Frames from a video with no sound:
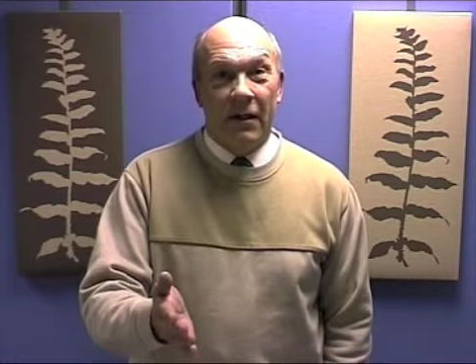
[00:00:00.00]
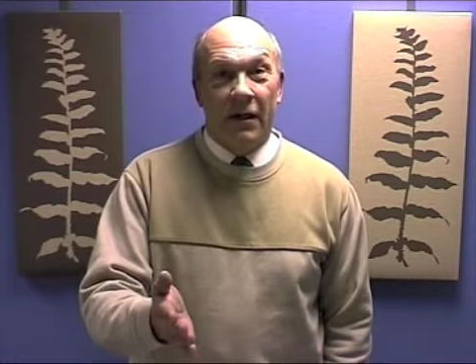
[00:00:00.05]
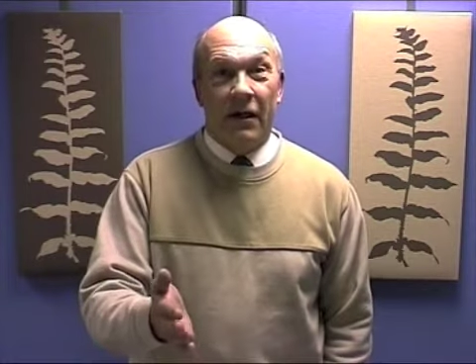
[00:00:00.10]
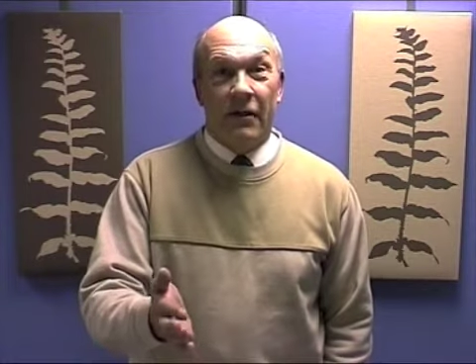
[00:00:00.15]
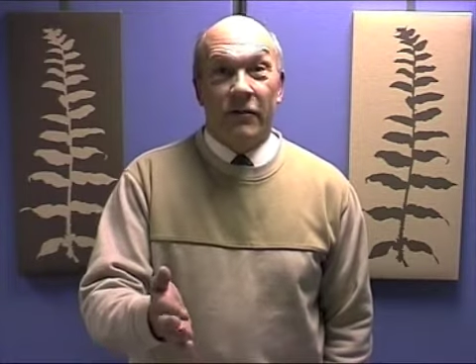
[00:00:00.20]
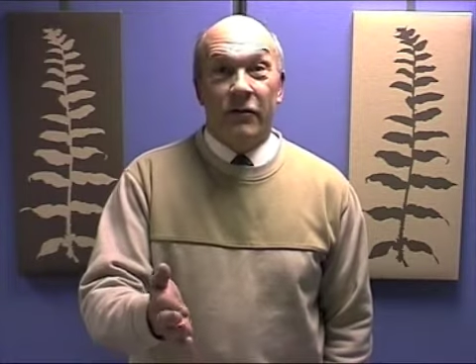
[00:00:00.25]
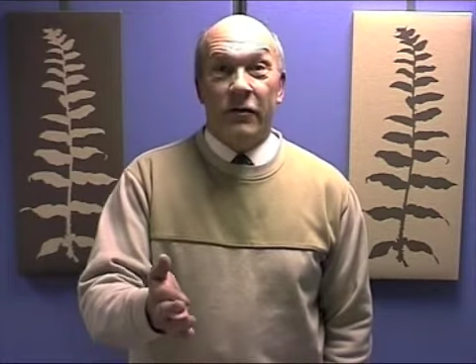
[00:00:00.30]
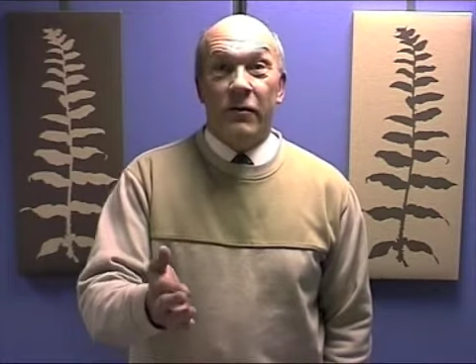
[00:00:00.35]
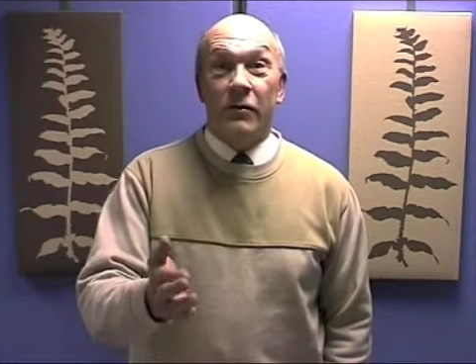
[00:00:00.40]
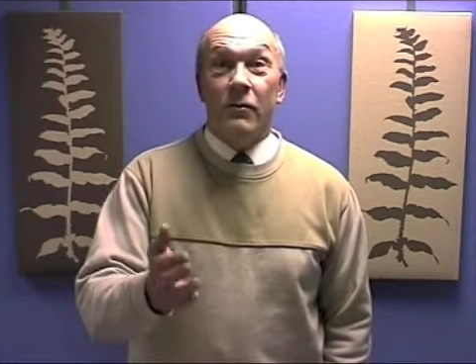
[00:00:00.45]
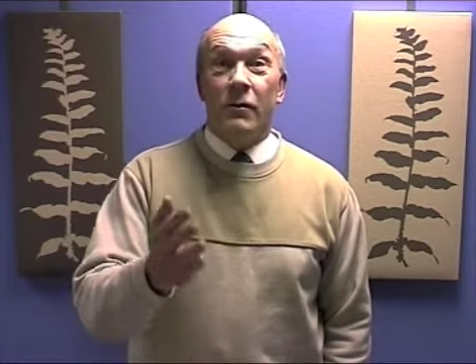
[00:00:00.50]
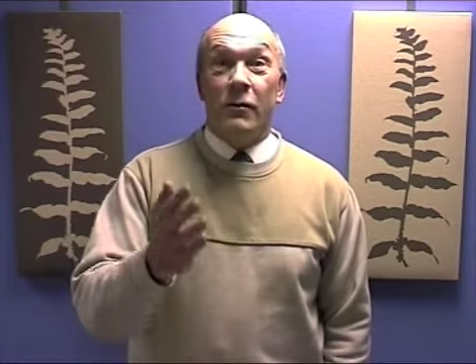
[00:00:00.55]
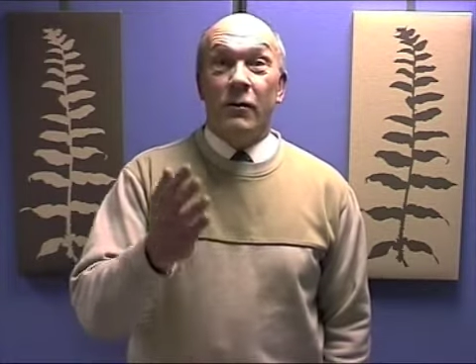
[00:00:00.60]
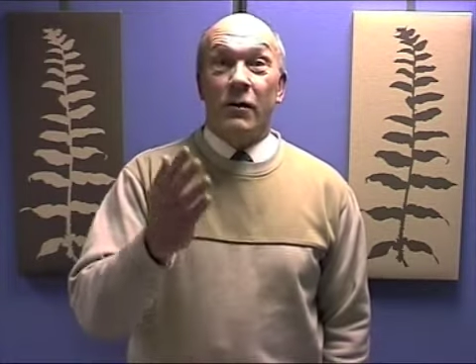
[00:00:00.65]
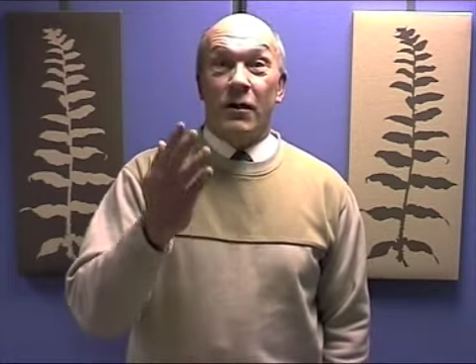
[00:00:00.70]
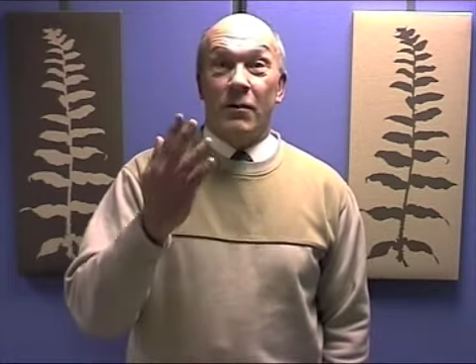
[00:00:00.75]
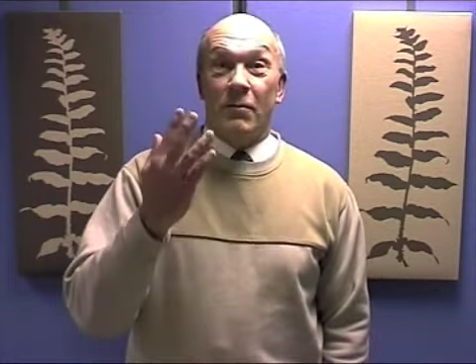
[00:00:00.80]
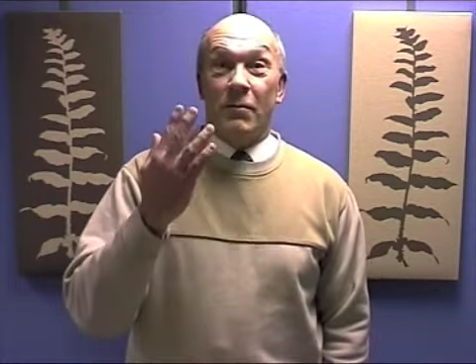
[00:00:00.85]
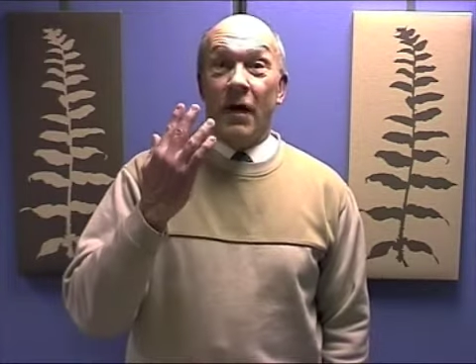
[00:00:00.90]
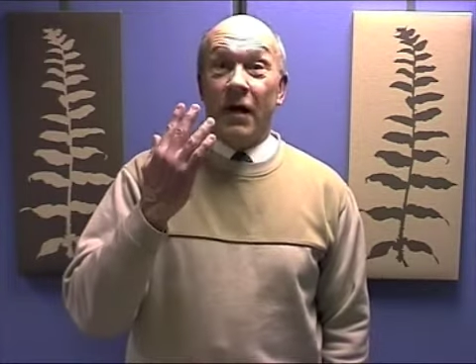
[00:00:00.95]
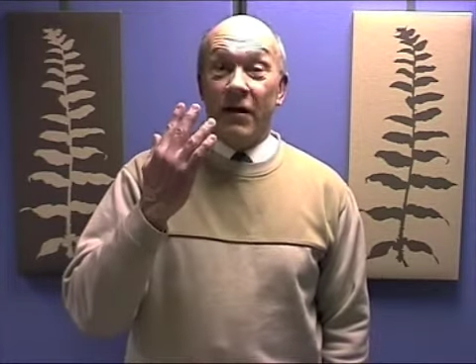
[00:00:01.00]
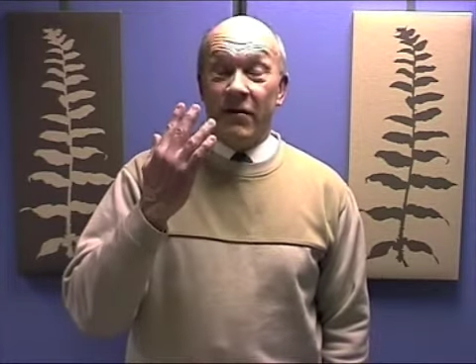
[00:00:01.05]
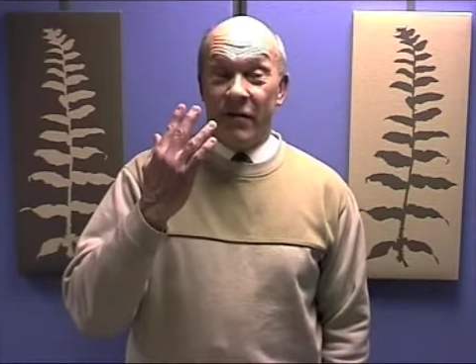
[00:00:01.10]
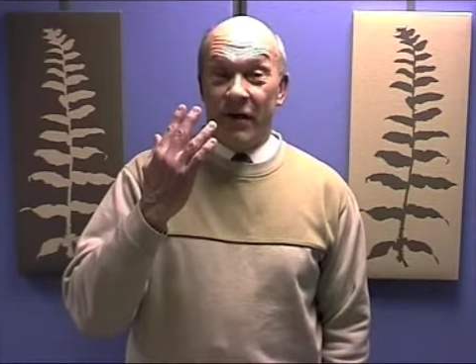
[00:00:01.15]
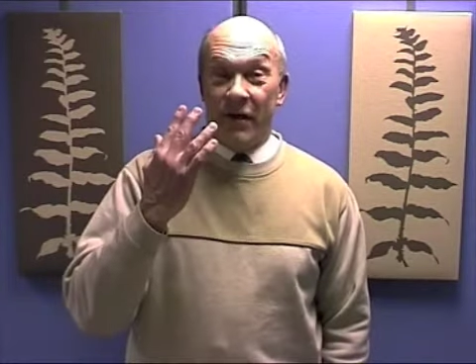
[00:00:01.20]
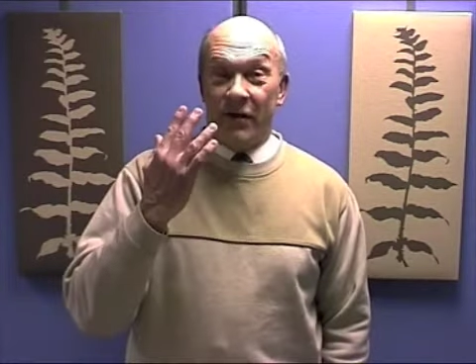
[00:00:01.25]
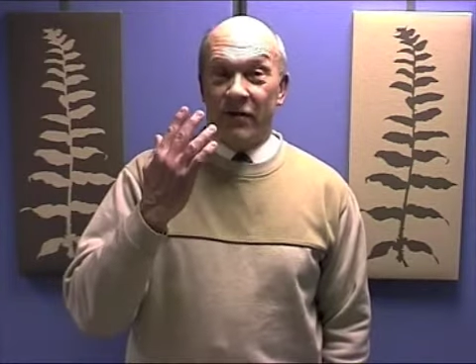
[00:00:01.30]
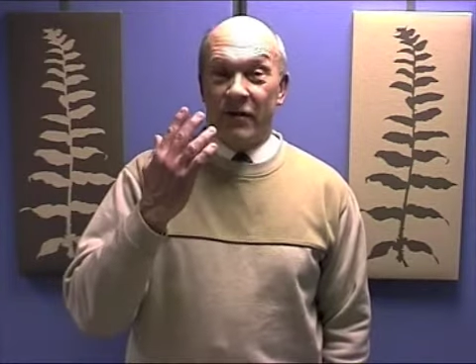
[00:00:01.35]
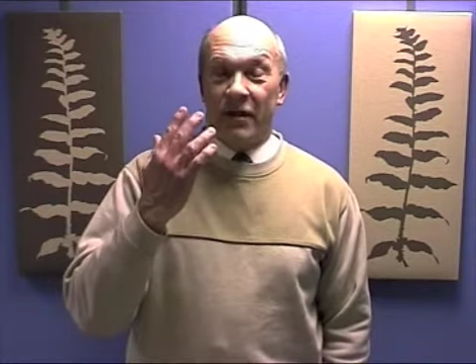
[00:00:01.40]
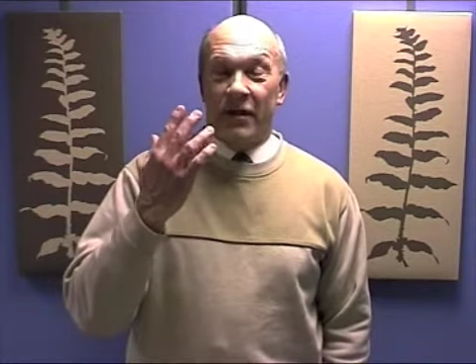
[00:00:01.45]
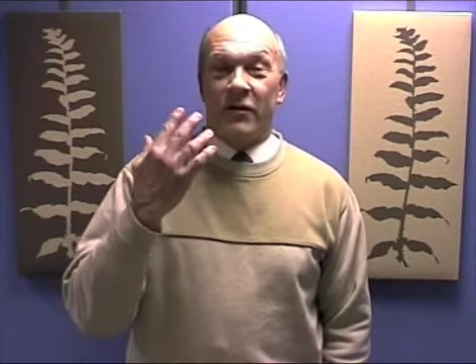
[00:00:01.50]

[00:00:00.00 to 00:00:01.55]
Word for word: as you look at my facial